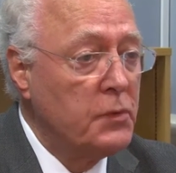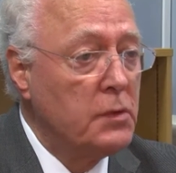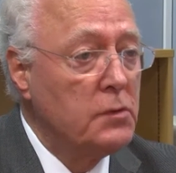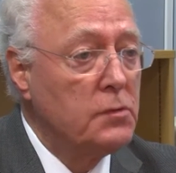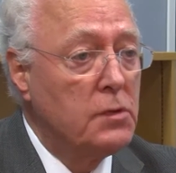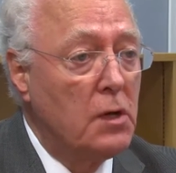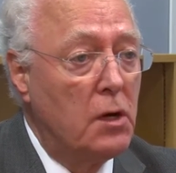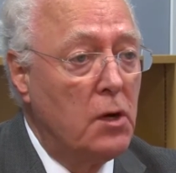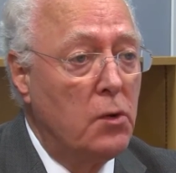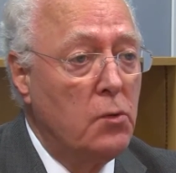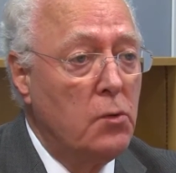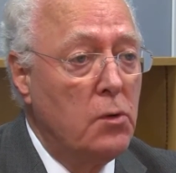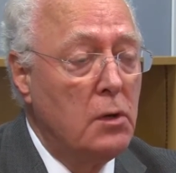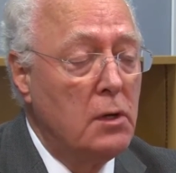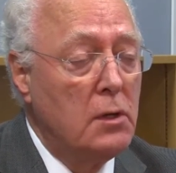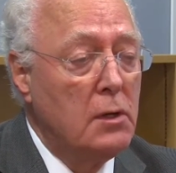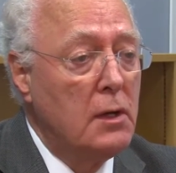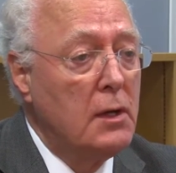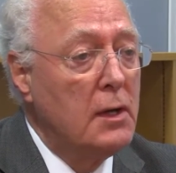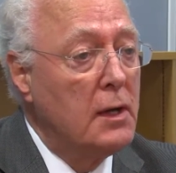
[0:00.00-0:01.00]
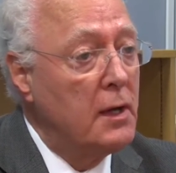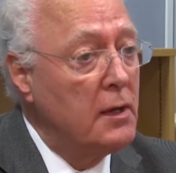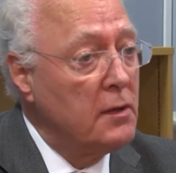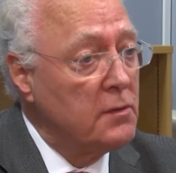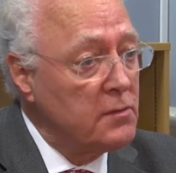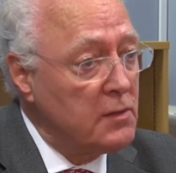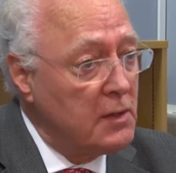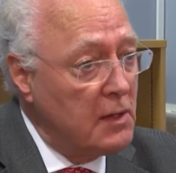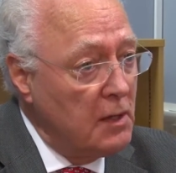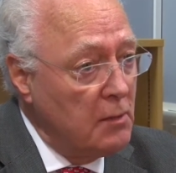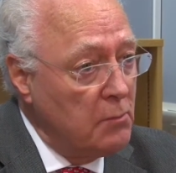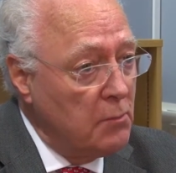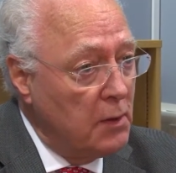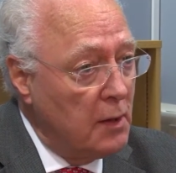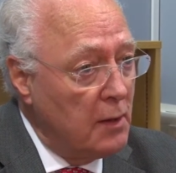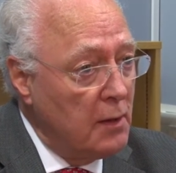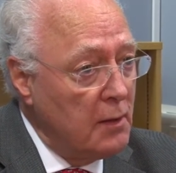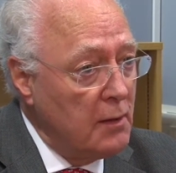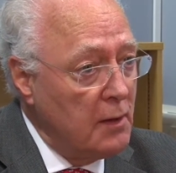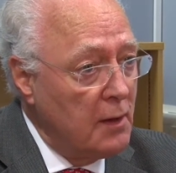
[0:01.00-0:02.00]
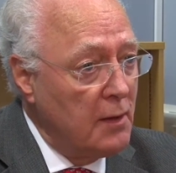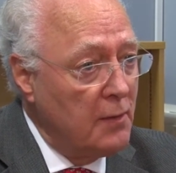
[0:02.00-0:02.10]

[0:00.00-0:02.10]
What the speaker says: So ischemia,